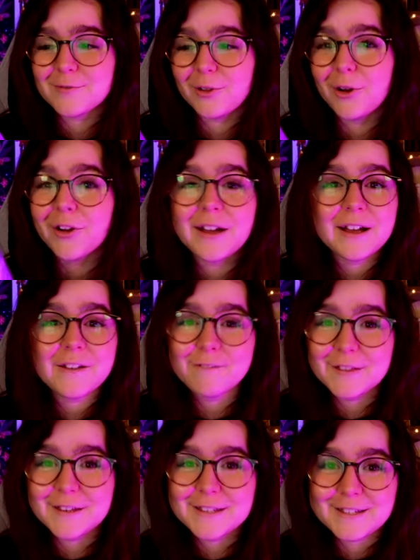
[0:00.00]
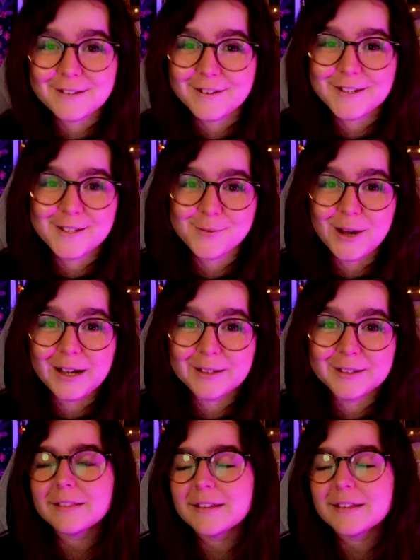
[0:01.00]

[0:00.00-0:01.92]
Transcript: vlog for this series as well.